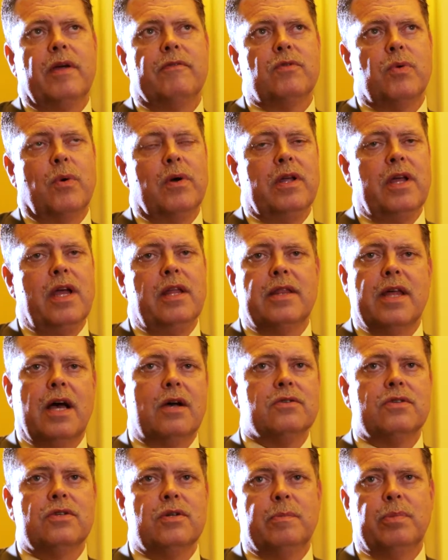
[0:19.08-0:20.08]
We have
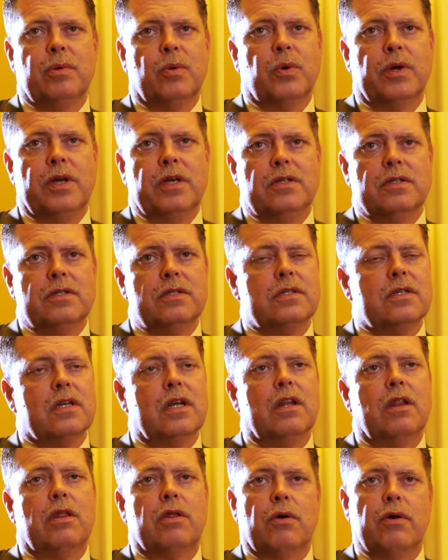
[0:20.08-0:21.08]
28,000 employees
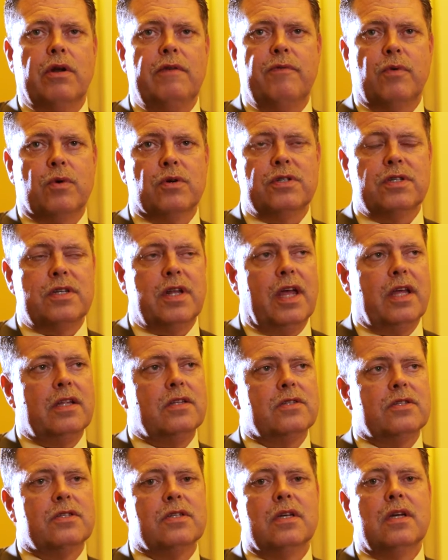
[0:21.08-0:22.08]
in 34
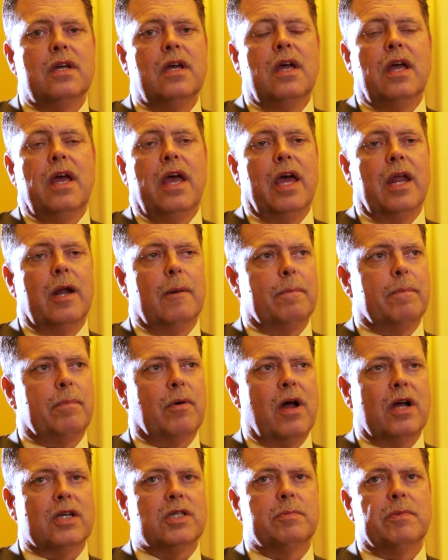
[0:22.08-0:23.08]
states and
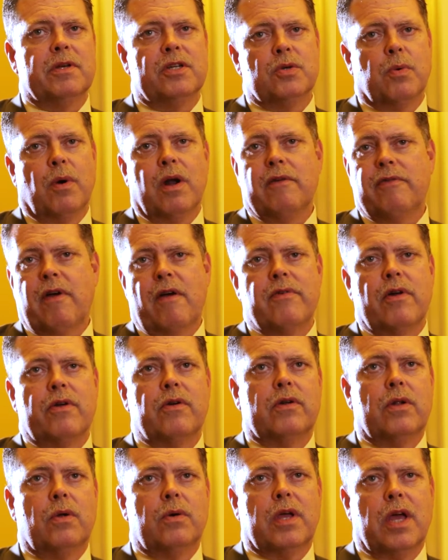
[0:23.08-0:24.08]
approximately
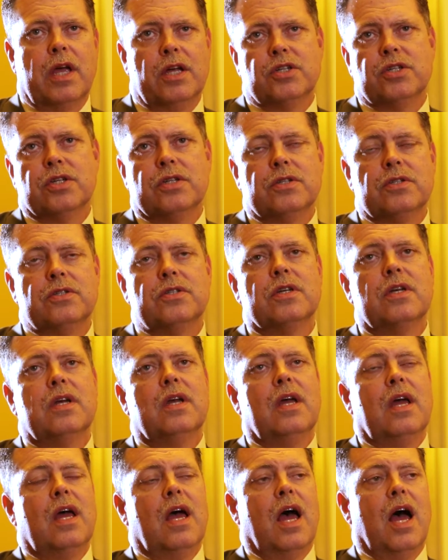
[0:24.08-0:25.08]
2,500 locations.
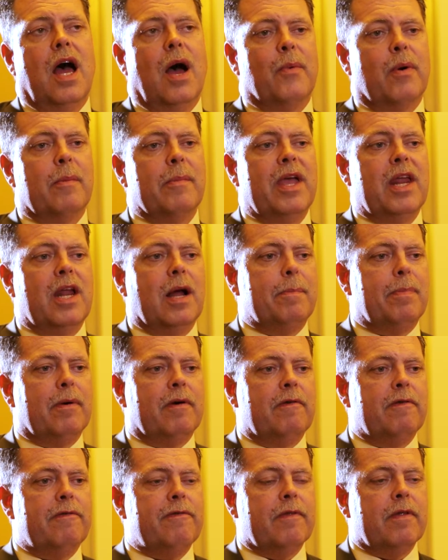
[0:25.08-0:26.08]
We're made up
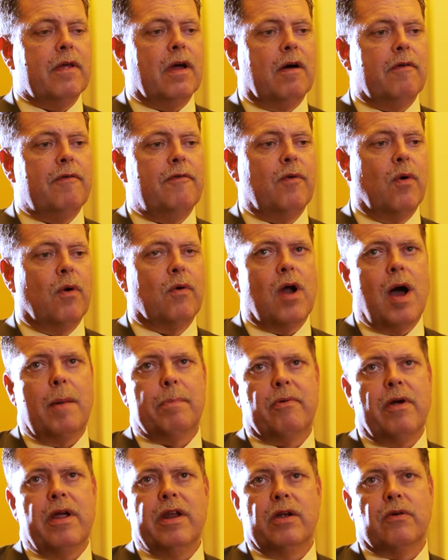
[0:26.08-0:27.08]
of 4
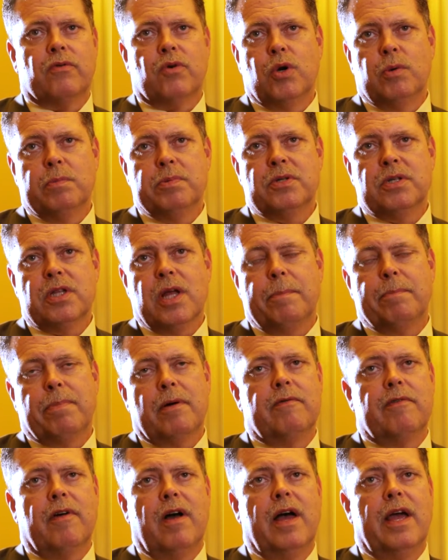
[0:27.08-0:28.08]
operating groups that
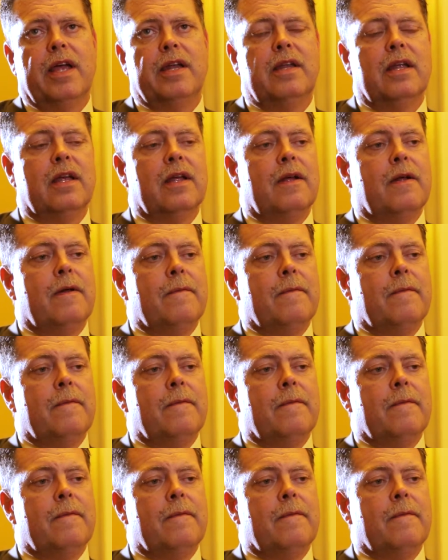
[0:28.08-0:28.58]
provide